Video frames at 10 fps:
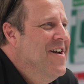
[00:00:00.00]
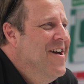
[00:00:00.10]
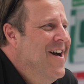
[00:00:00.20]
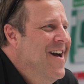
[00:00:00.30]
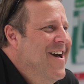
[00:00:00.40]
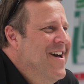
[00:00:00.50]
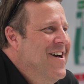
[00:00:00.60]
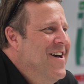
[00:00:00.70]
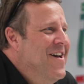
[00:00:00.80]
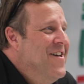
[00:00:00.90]
What I would say
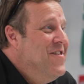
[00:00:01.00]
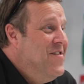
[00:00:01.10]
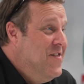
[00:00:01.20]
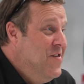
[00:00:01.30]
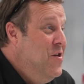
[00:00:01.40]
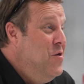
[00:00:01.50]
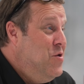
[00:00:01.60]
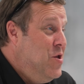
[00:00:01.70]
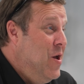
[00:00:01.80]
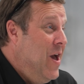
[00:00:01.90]
to anyone
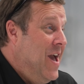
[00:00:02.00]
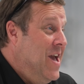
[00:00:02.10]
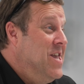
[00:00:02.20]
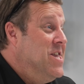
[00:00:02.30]
considering using